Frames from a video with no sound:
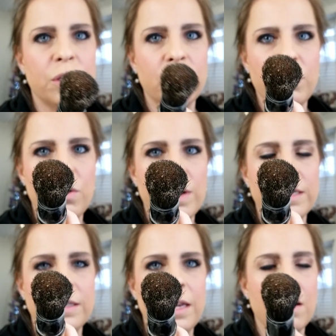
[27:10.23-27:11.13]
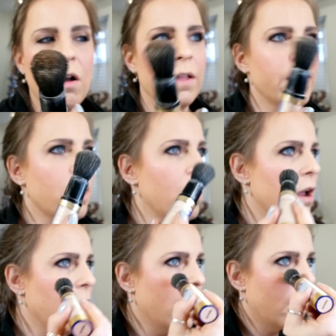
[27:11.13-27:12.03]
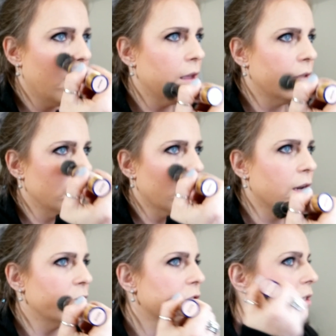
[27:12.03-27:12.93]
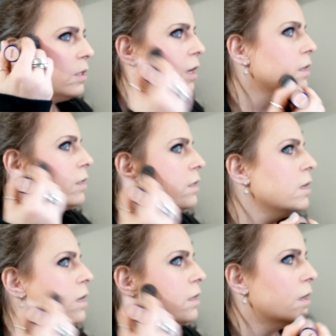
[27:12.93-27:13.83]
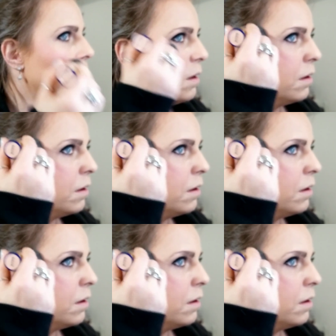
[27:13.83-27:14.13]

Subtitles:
So you can see it on there, and then you kind of just dust it